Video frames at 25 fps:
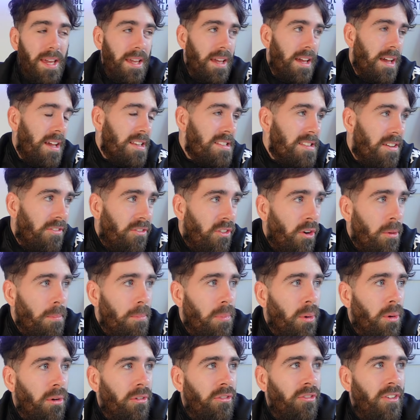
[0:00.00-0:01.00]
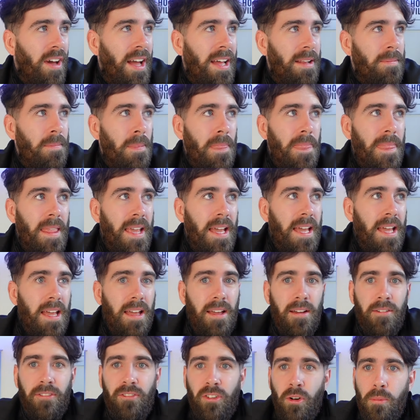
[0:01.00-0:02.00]
As a football fan,
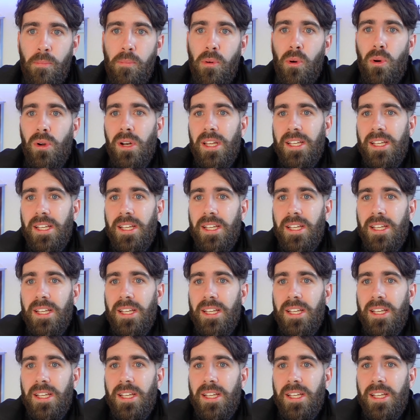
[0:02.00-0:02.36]
football